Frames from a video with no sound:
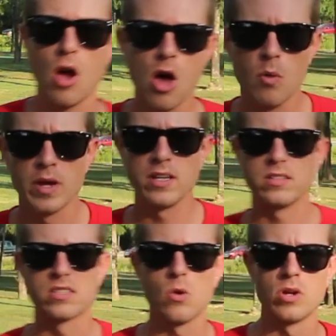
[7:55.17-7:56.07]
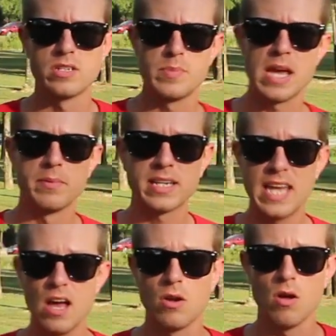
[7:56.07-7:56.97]
always going to be able to
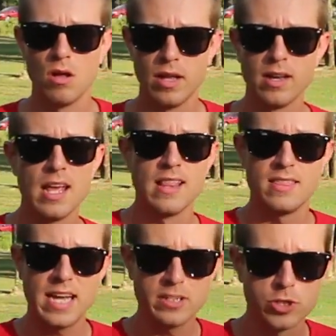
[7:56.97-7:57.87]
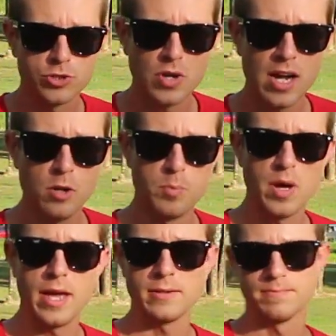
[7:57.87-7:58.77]
count on that straddle
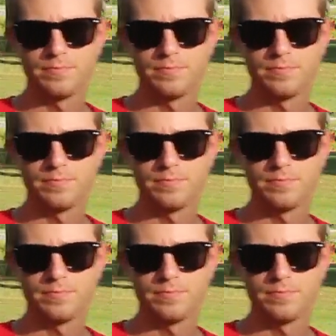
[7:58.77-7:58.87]
putt.